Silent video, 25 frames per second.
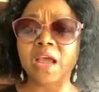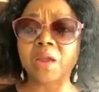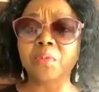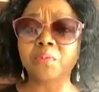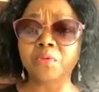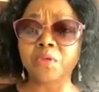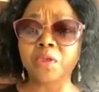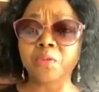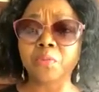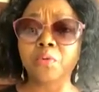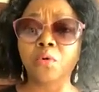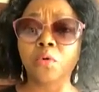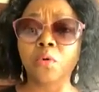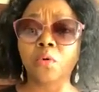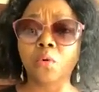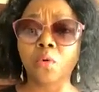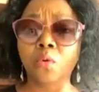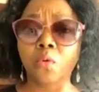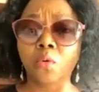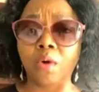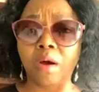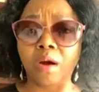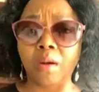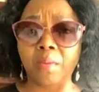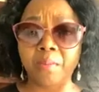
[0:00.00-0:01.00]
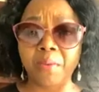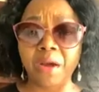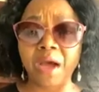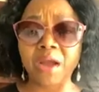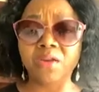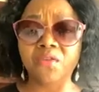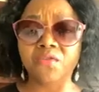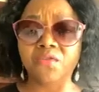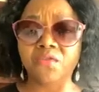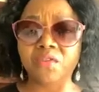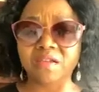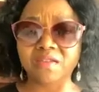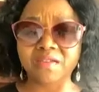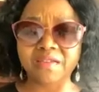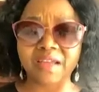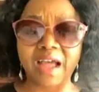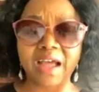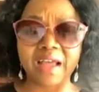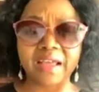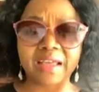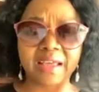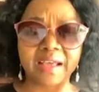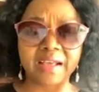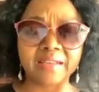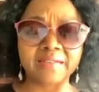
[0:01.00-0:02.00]
that people who are part of
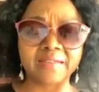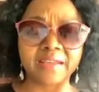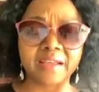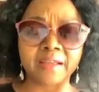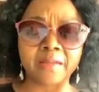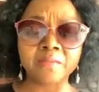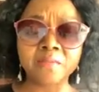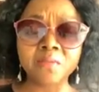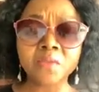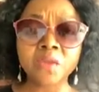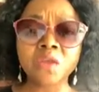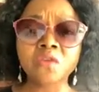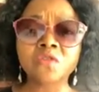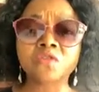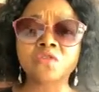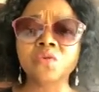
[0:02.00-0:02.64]
this are getting.